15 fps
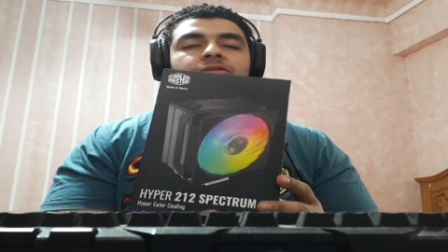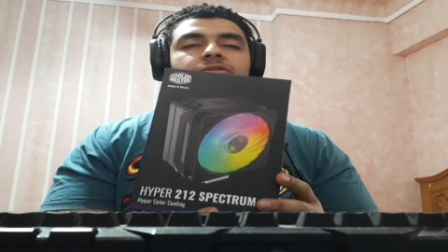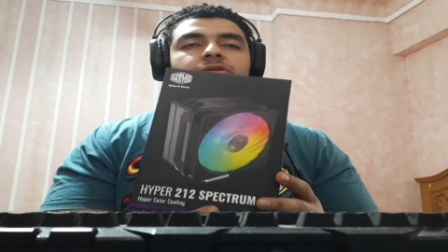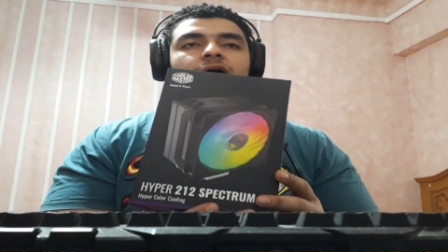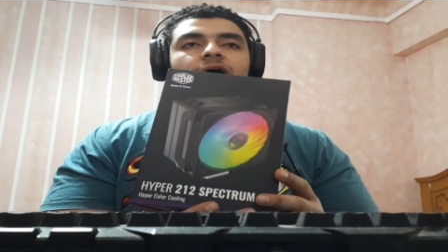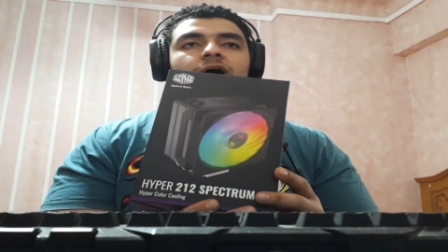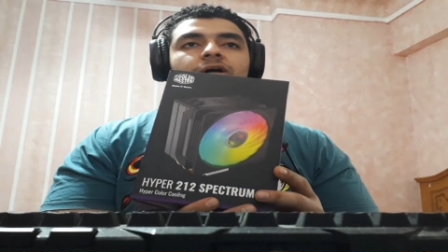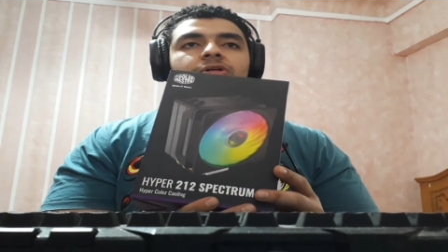the
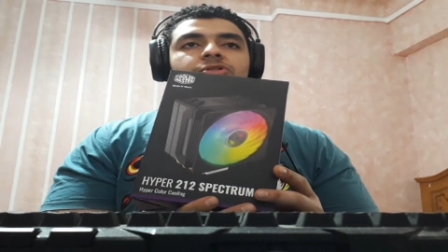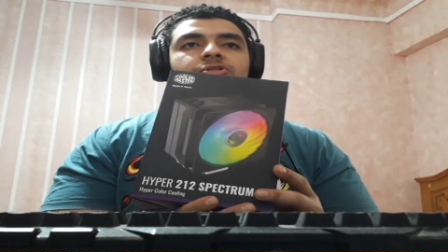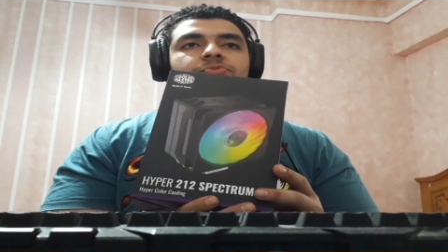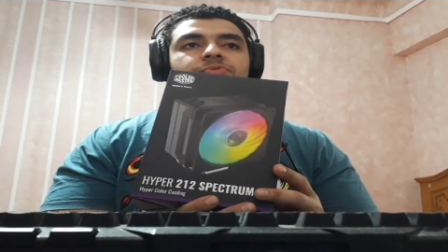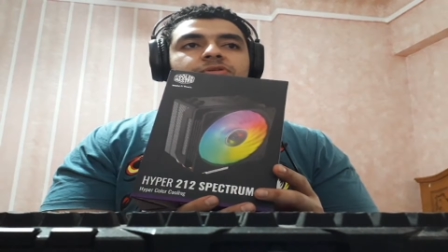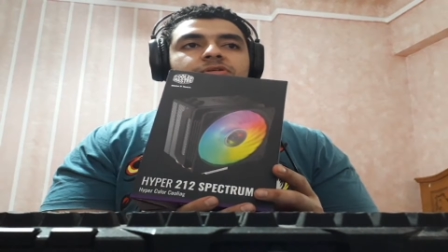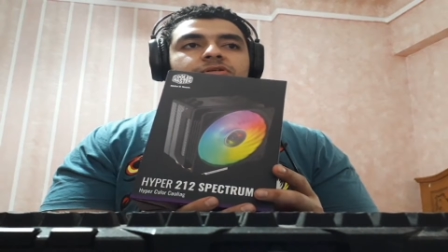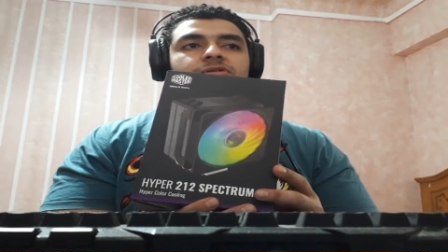
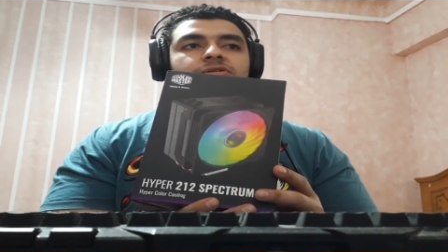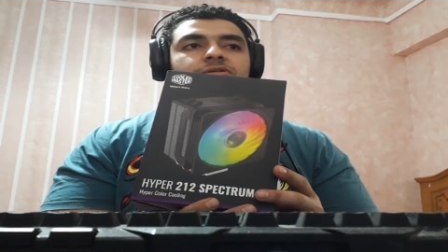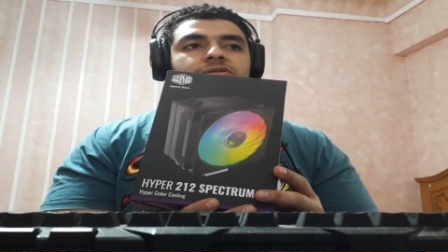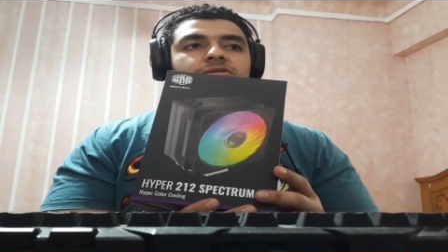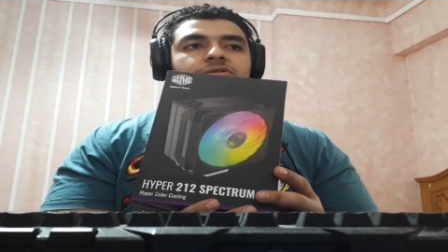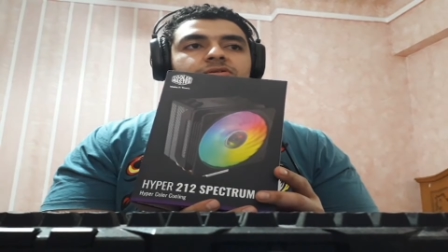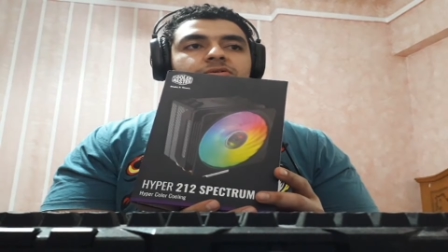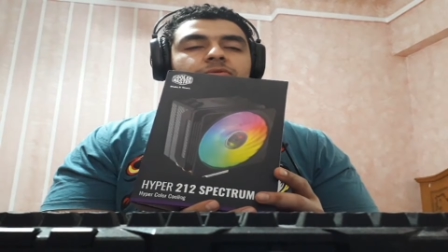
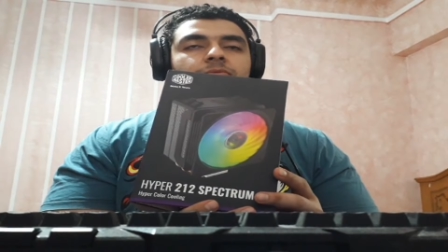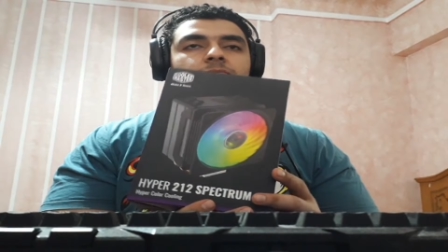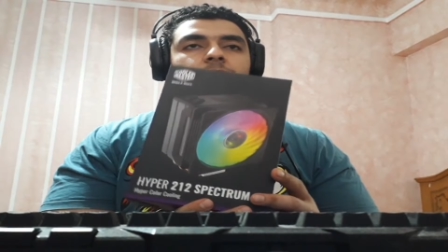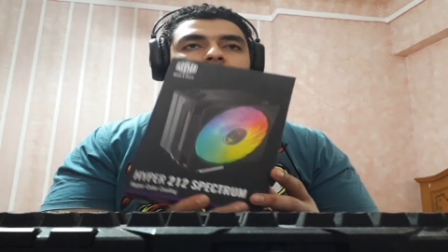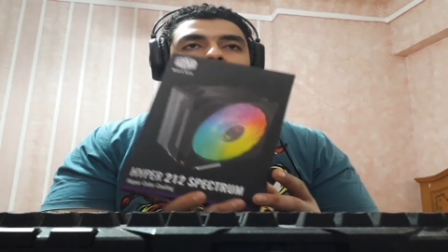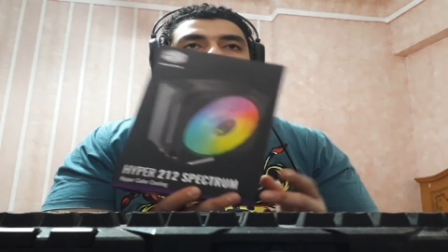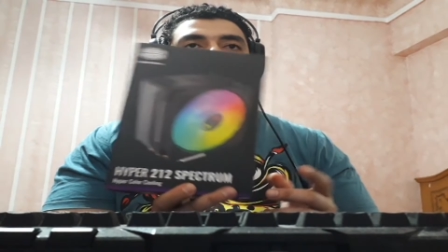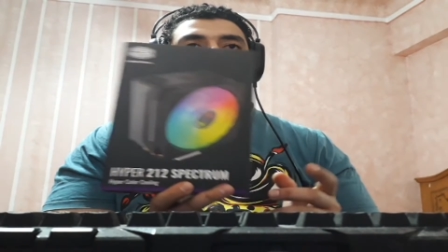RGB
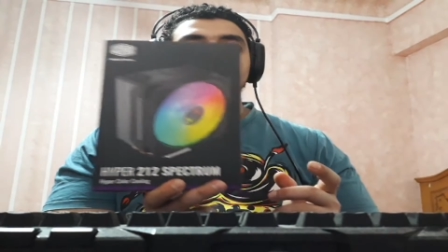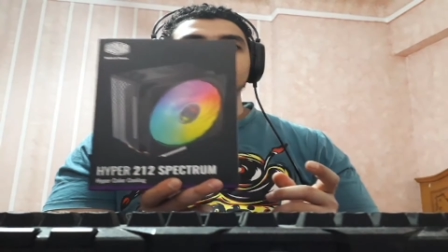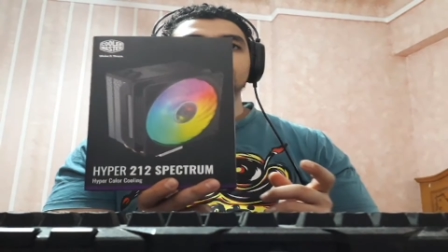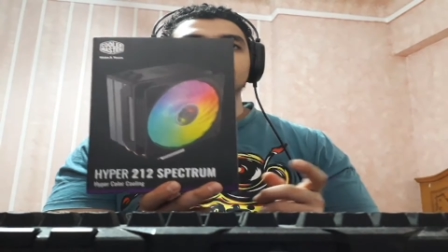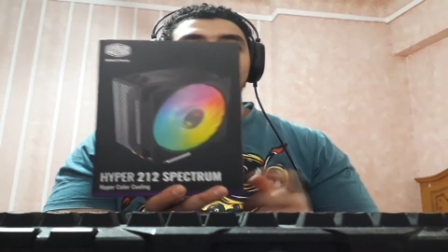you